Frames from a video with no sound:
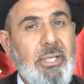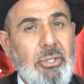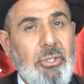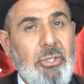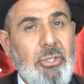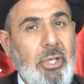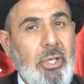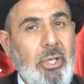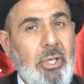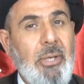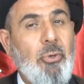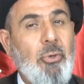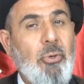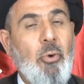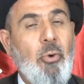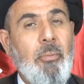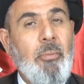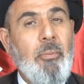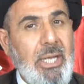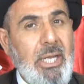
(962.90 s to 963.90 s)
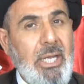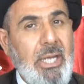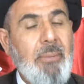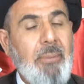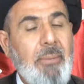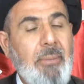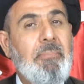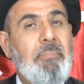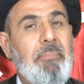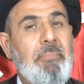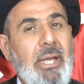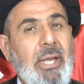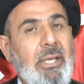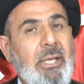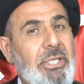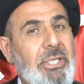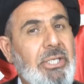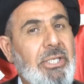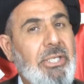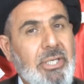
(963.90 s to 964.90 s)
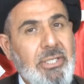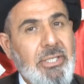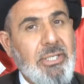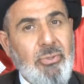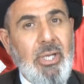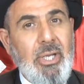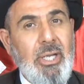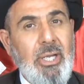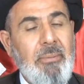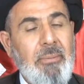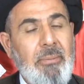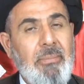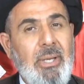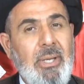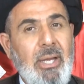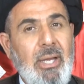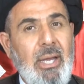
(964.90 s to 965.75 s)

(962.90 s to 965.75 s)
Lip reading: to him and obey him and pay allegiance to him